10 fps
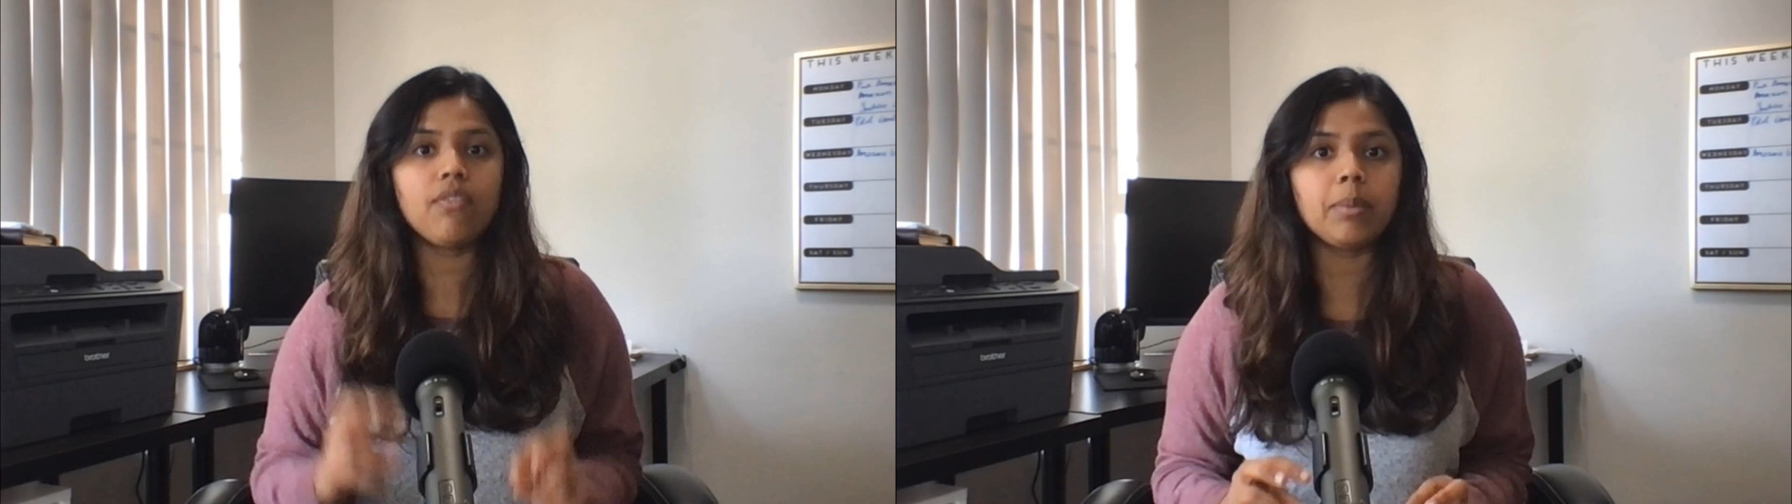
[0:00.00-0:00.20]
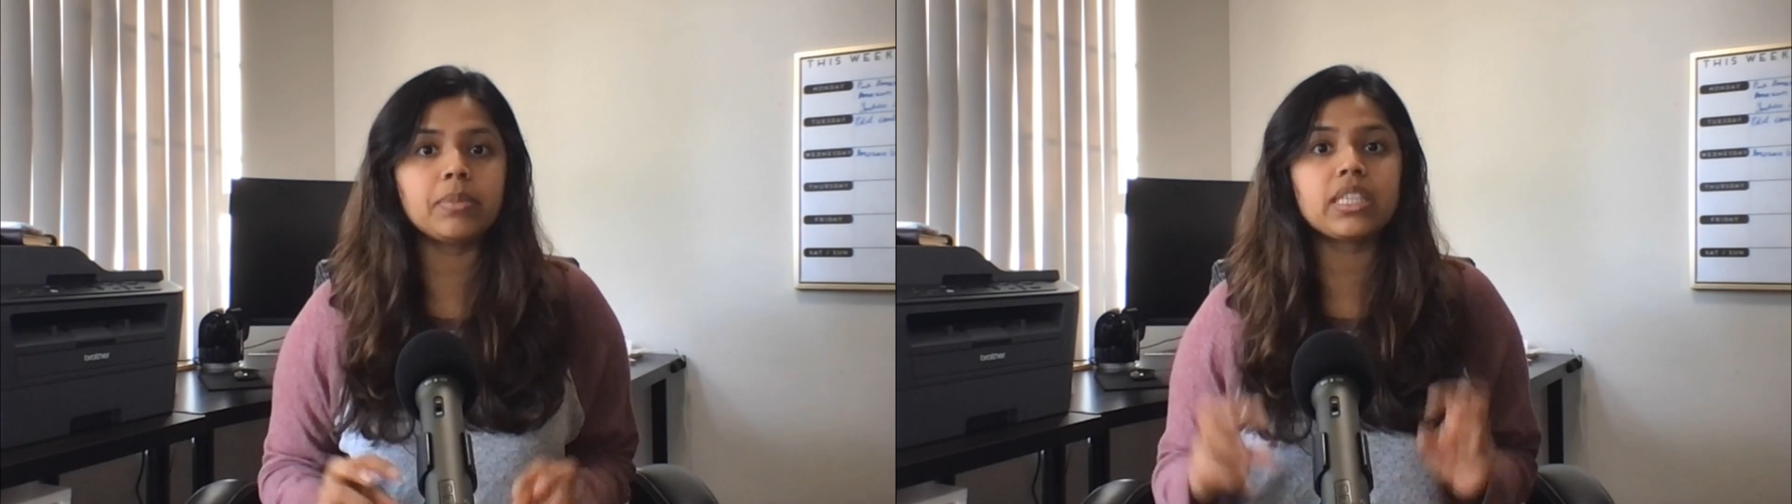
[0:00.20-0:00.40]

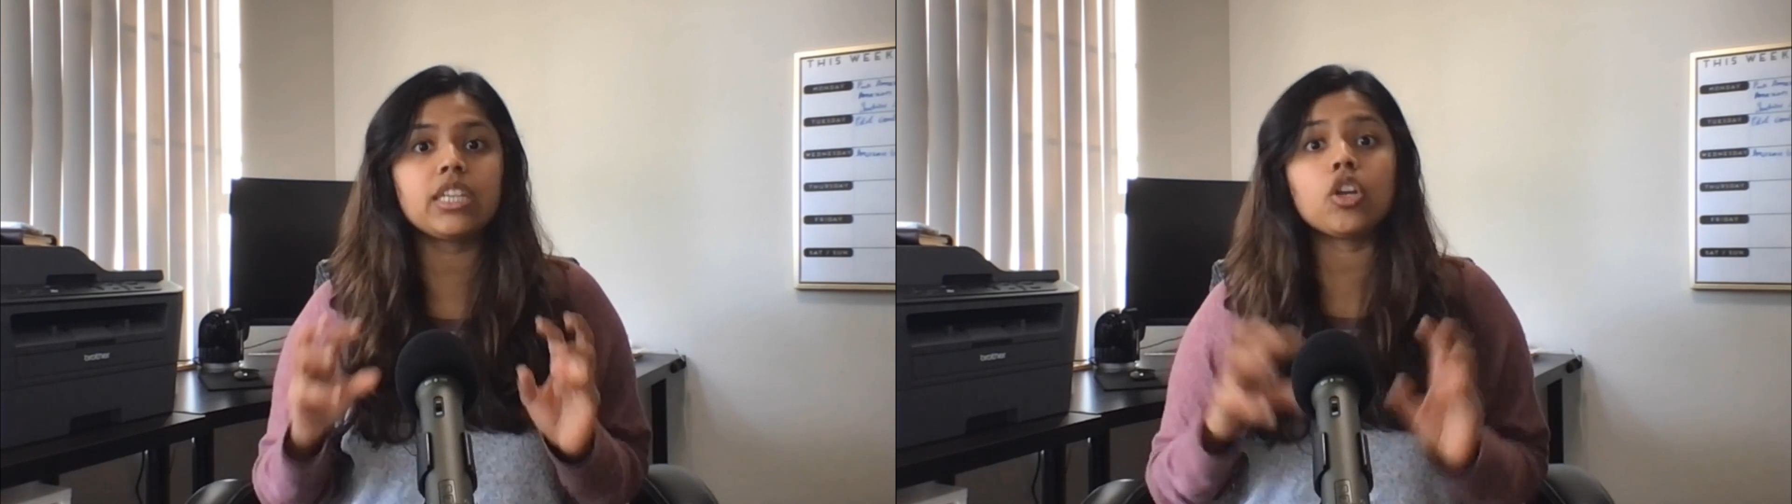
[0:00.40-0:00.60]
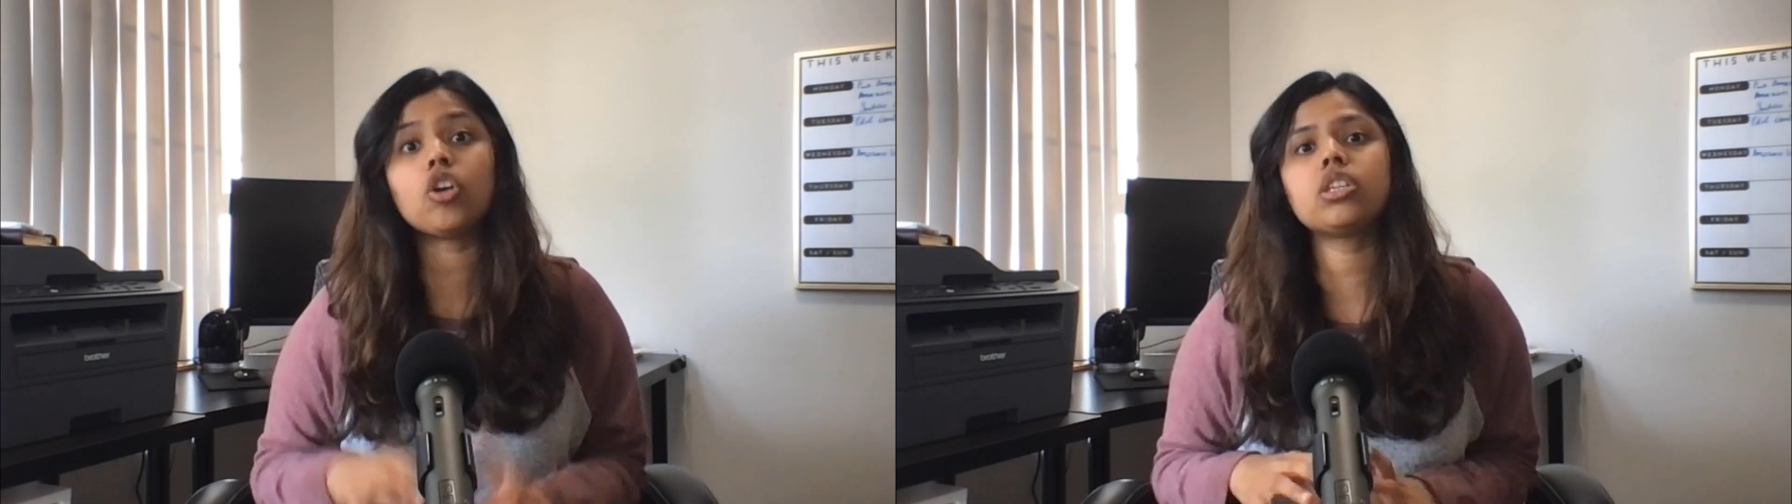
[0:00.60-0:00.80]

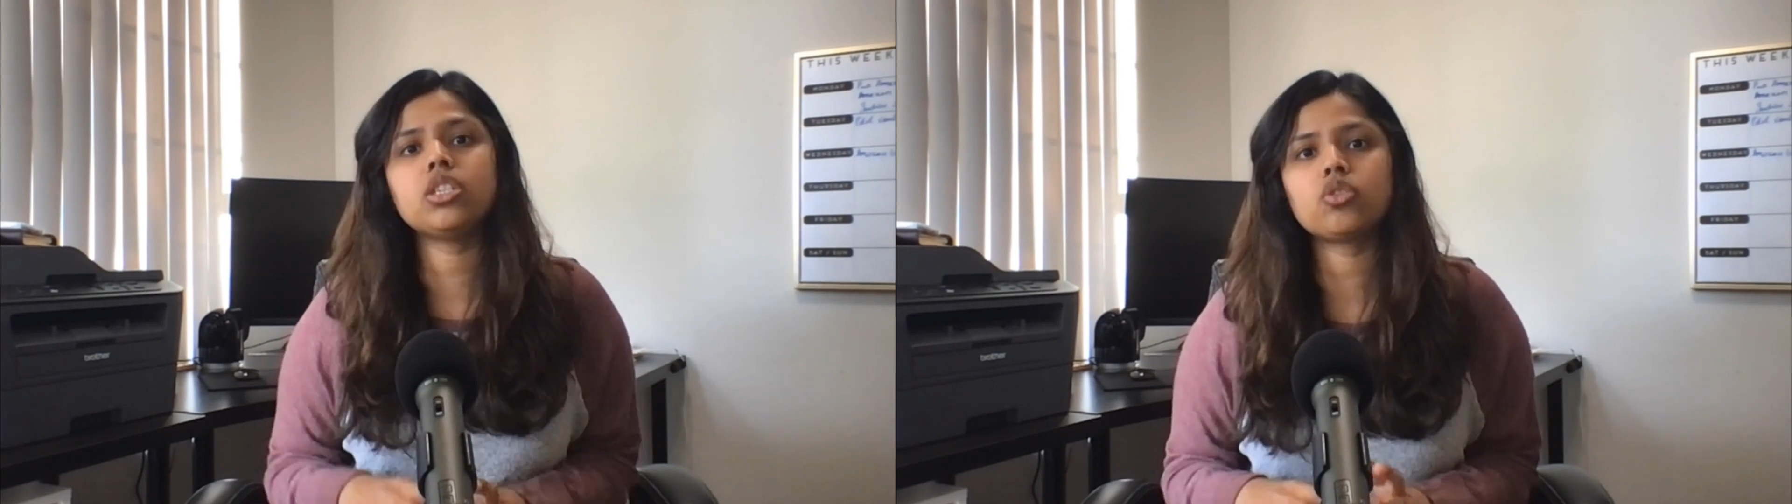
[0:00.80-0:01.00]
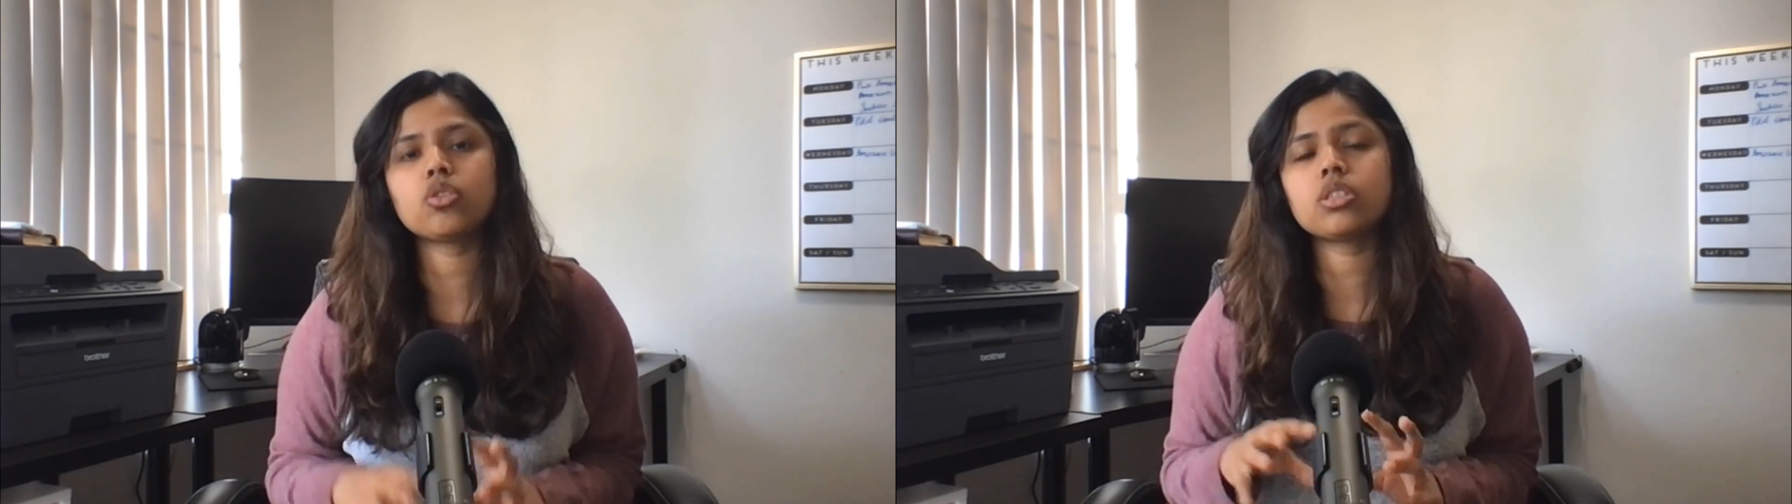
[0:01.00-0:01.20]
website or
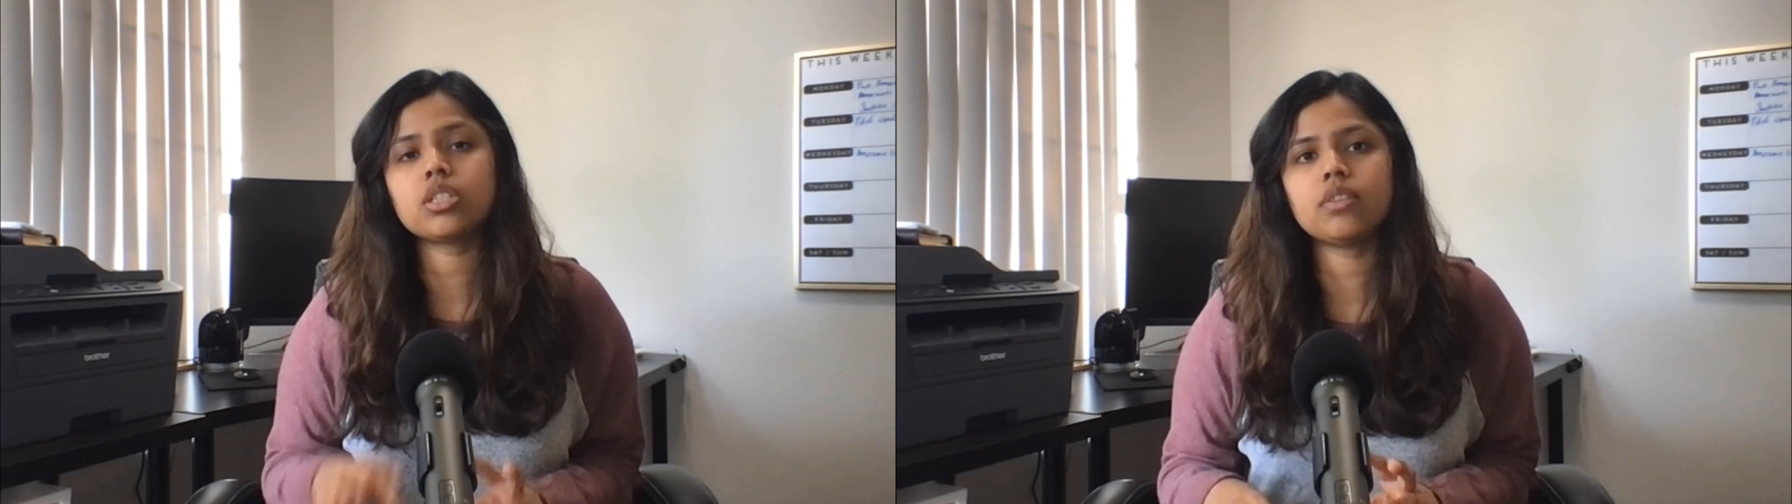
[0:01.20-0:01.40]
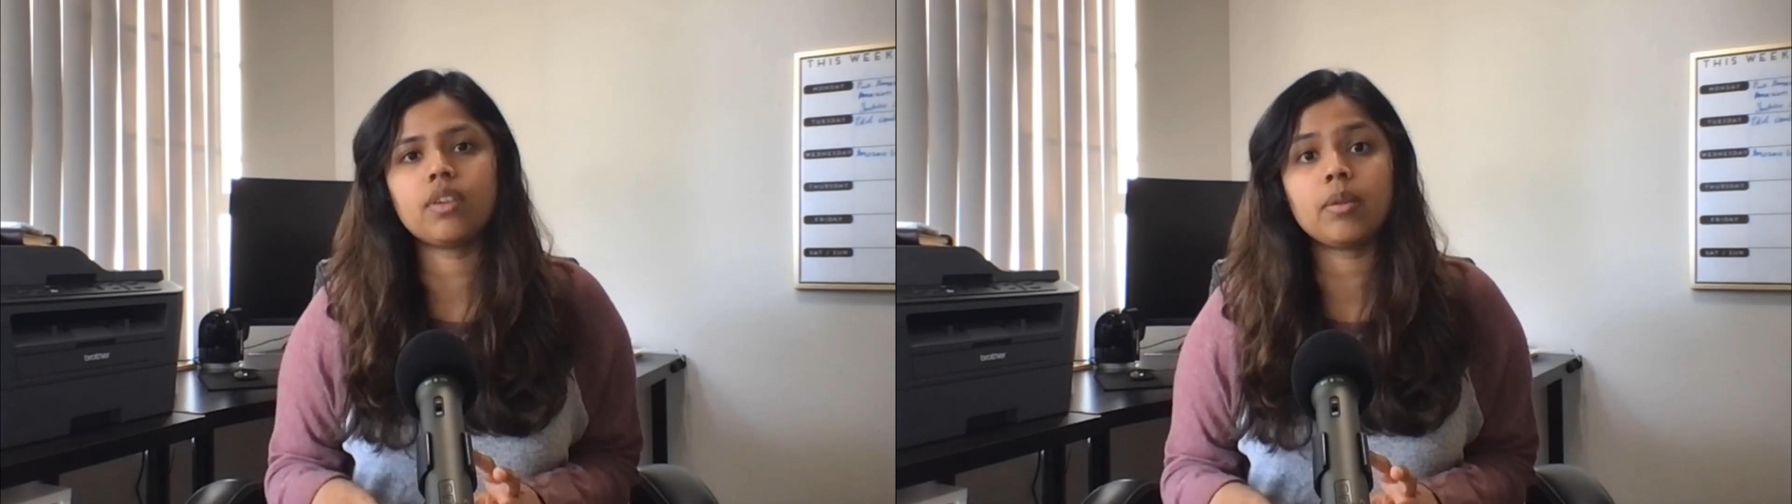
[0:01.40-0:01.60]
resources
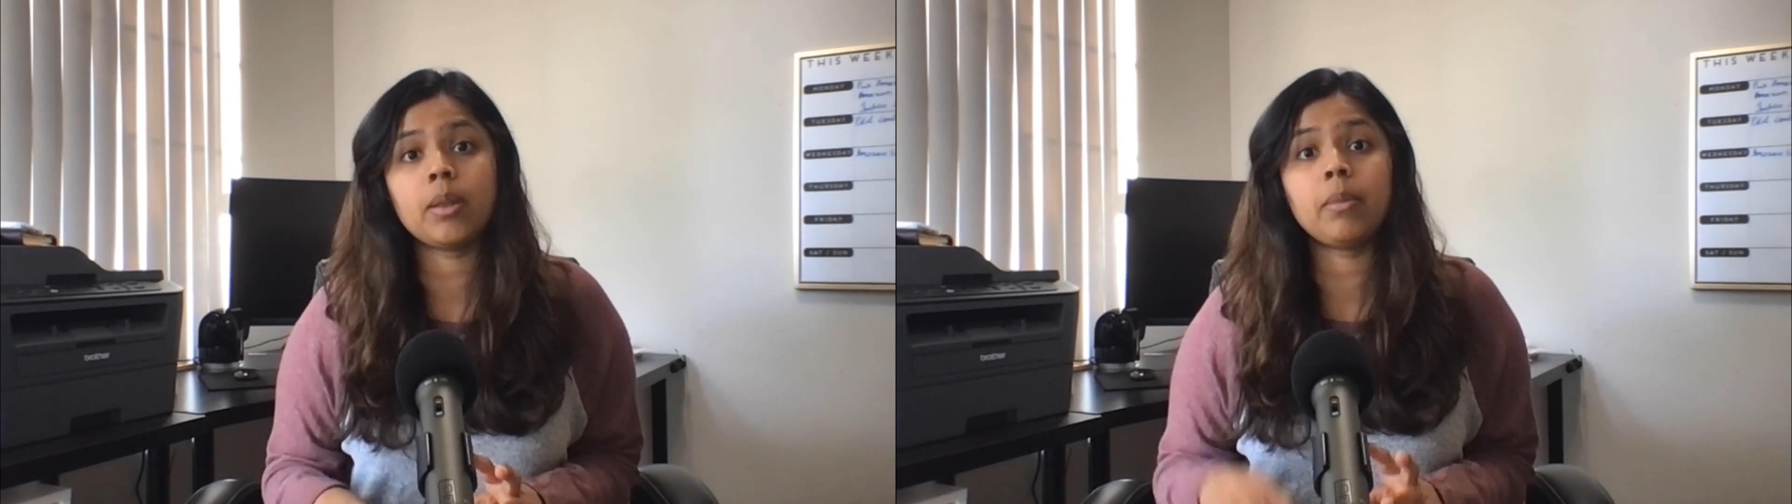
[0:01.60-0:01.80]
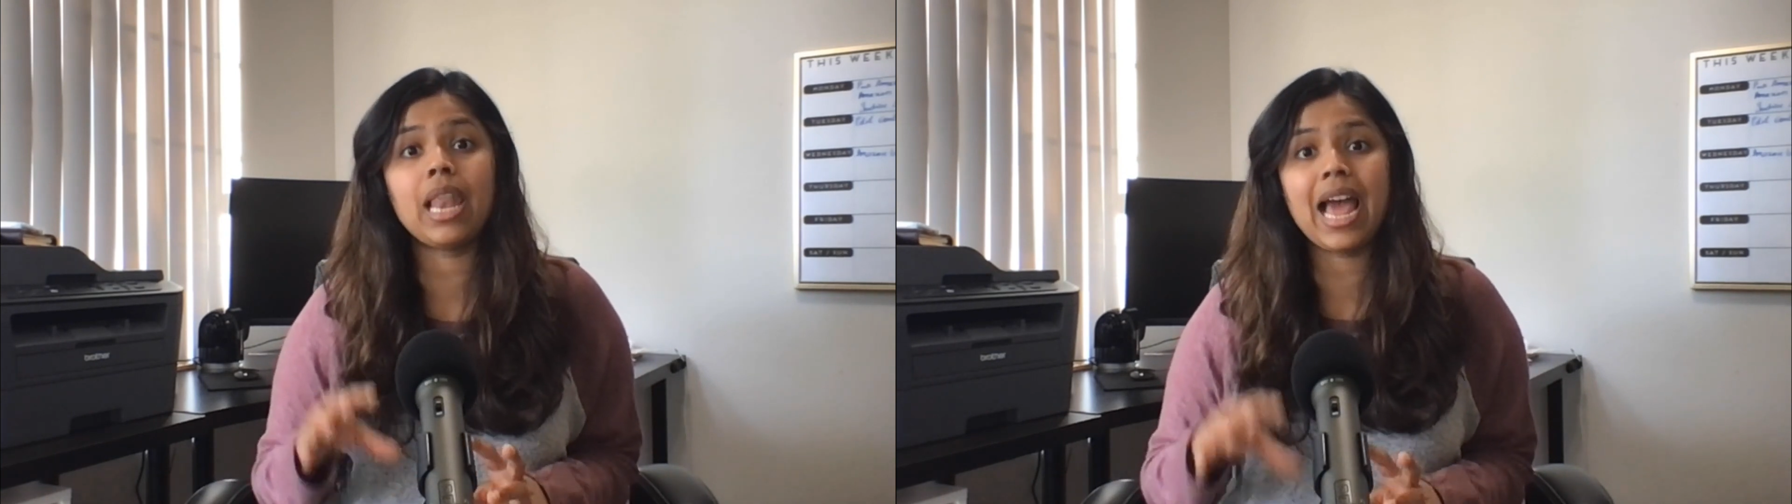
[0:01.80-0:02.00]
available